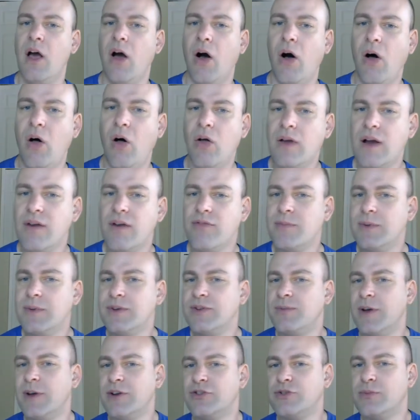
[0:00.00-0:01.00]
All
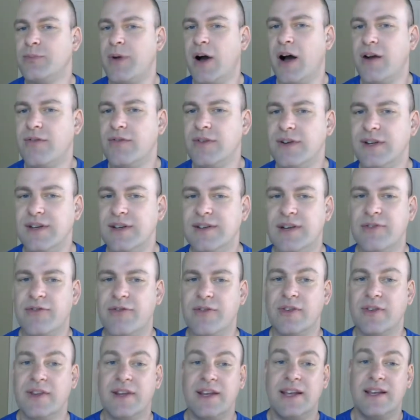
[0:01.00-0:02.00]
governments measure poverty
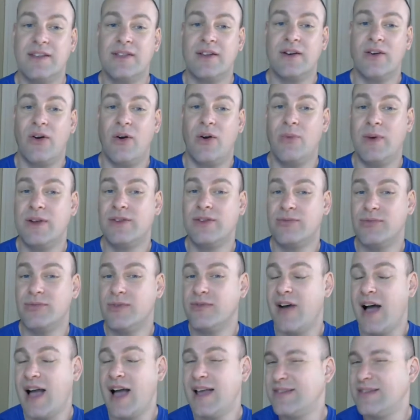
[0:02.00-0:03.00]
differently, and they're always
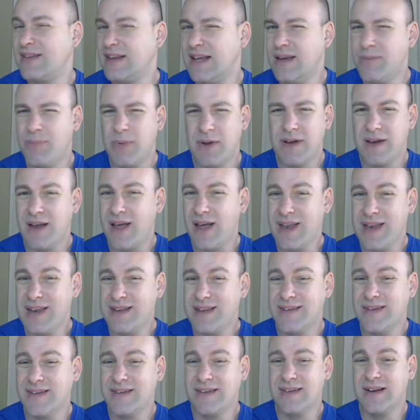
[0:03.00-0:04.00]
revising it, but not
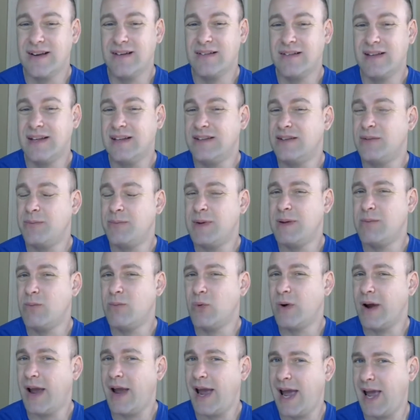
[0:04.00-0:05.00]
necessarily to be
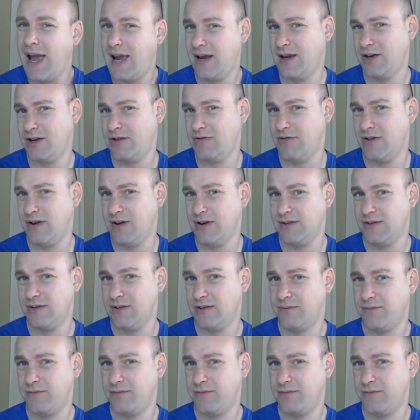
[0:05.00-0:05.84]
more accurate.